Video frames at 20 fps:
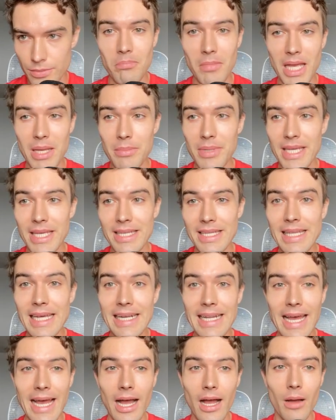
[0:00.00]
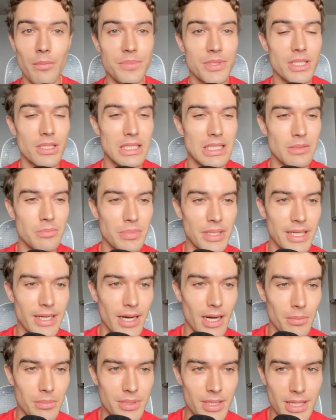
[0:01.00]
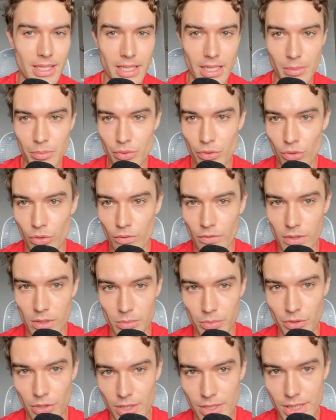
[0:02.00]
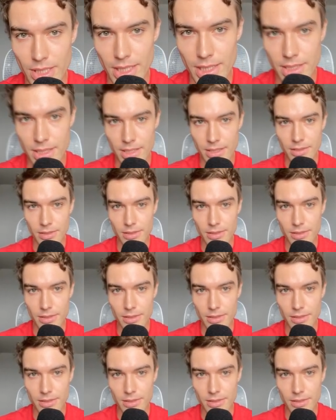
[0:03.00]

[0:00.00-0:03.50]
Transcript: Maybe that helps speed up the approval process.